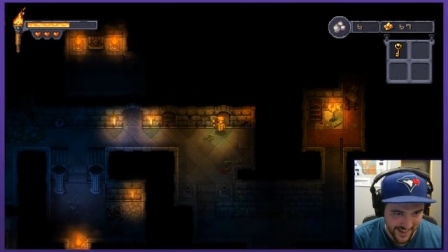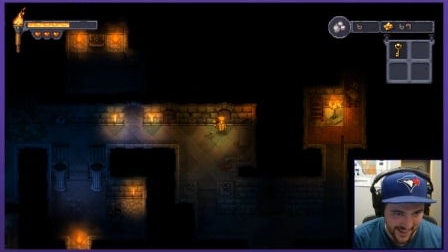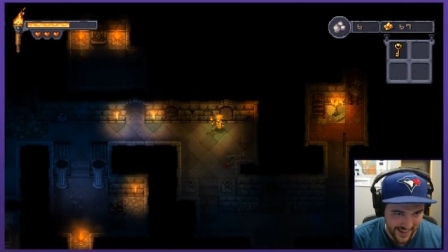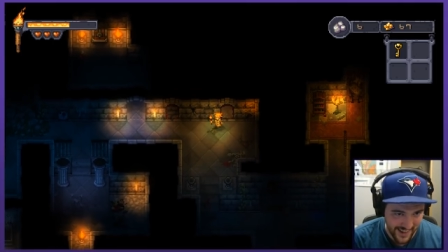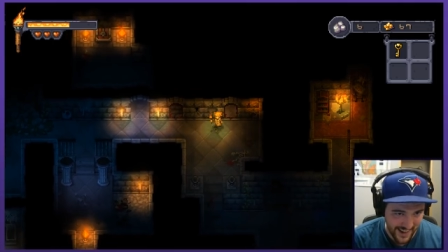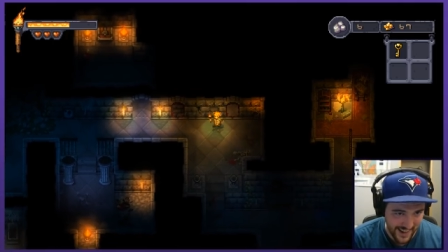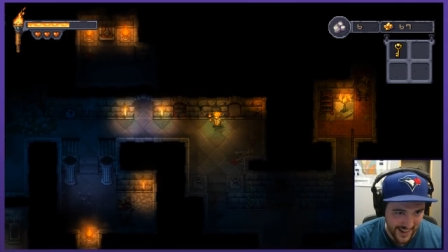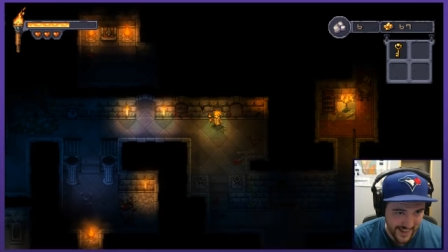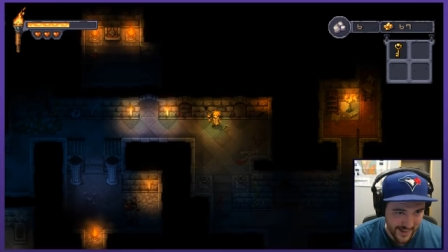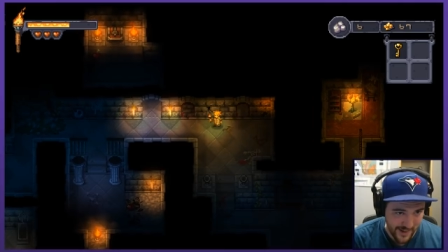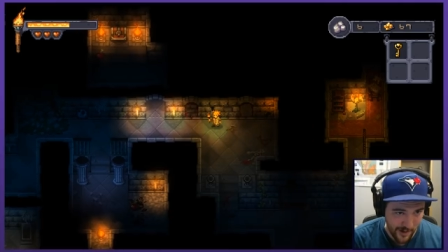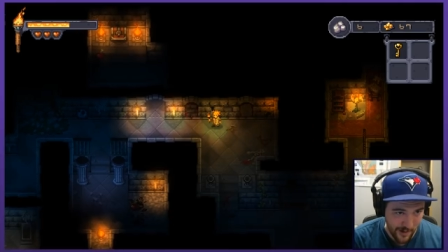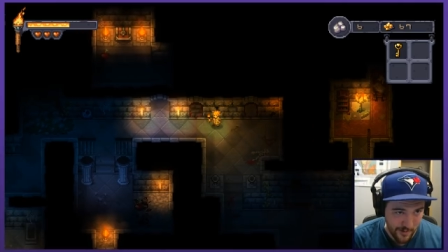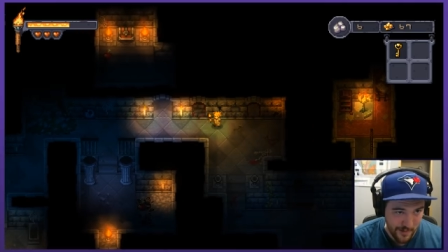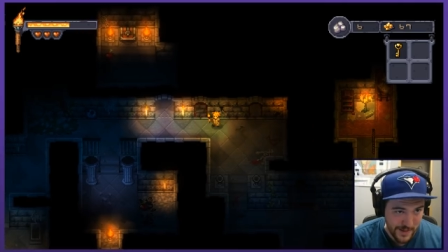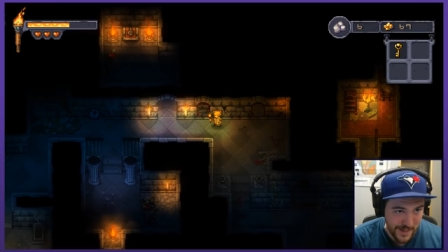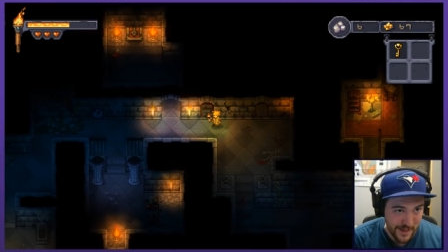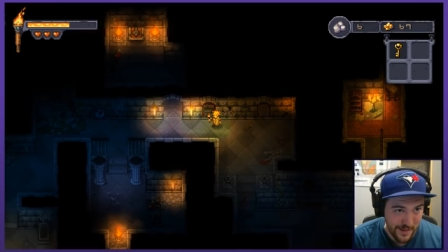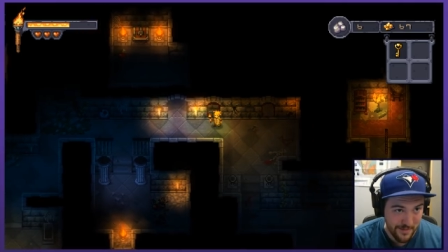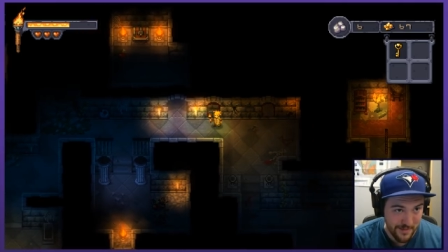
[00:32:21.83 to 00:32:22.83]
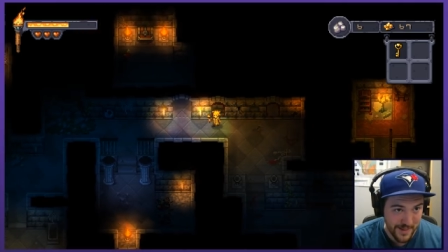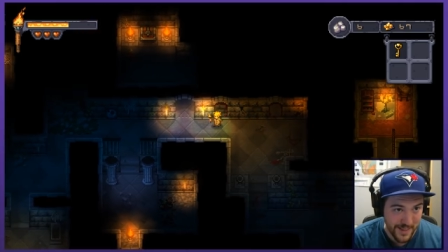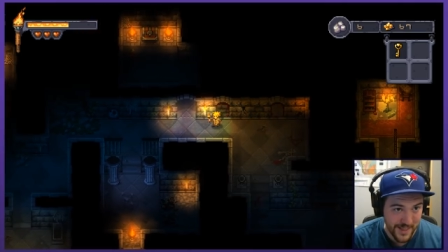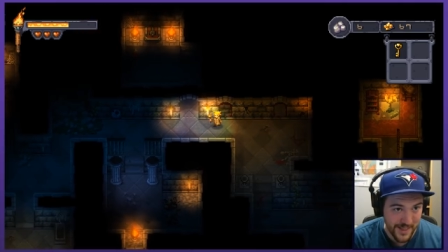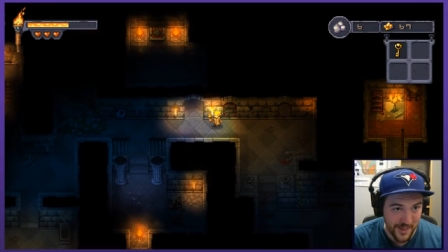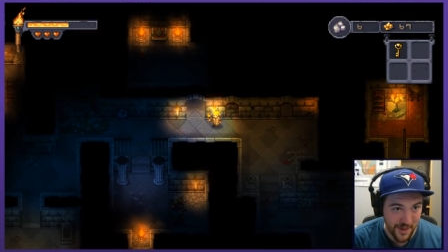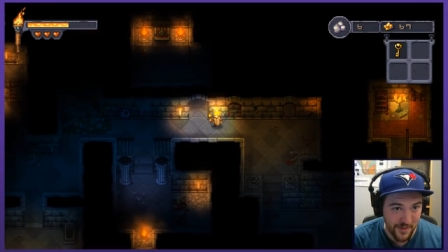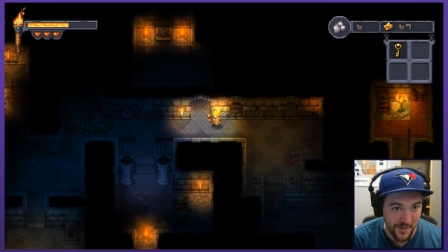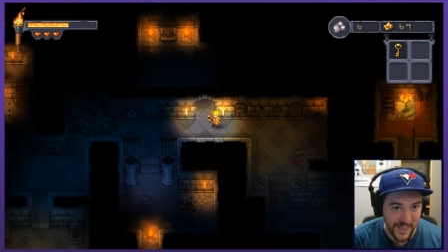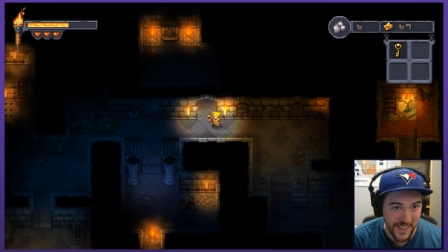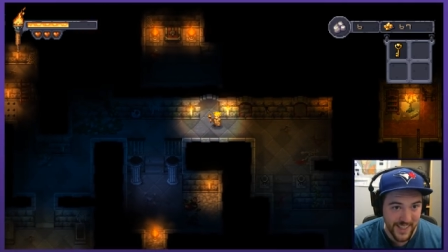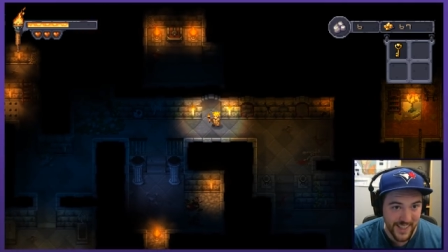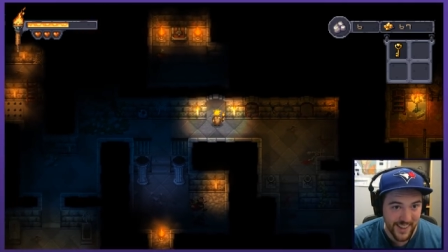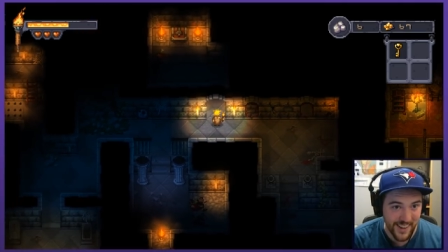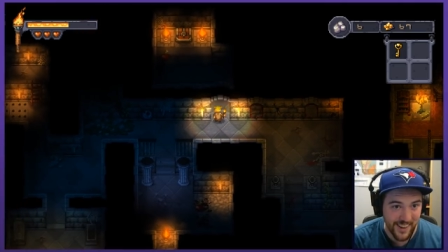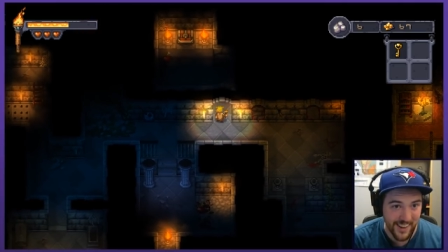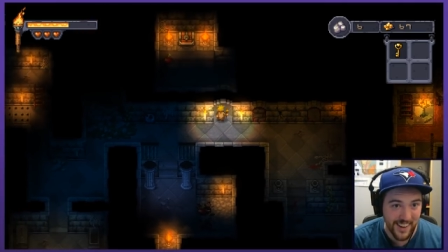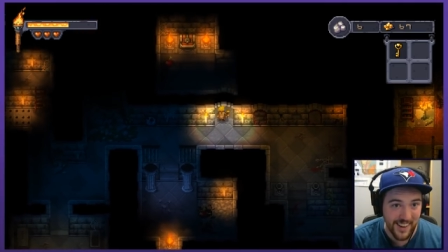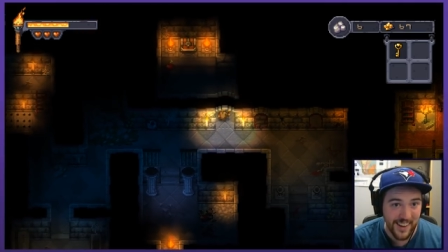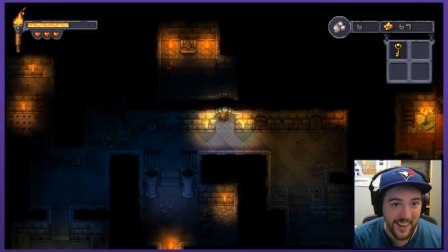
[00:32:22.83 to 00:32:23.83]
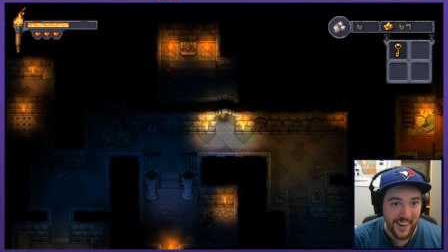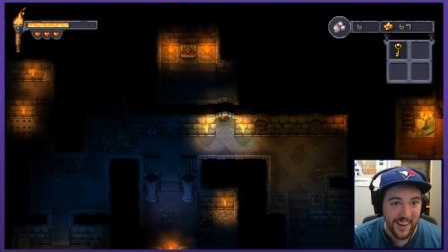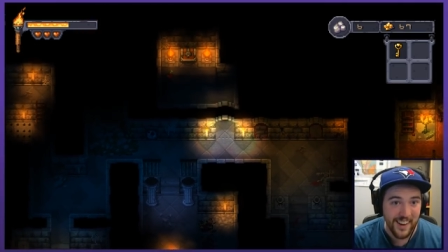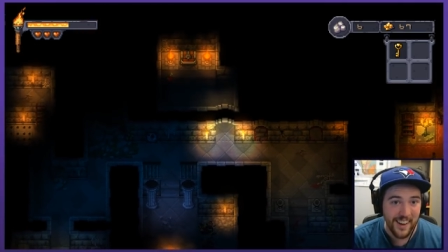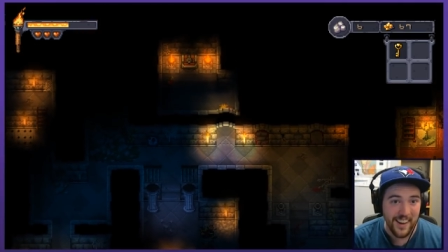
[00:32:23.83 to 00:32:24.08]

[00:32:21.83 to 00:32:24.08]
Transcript: That opens up this over here.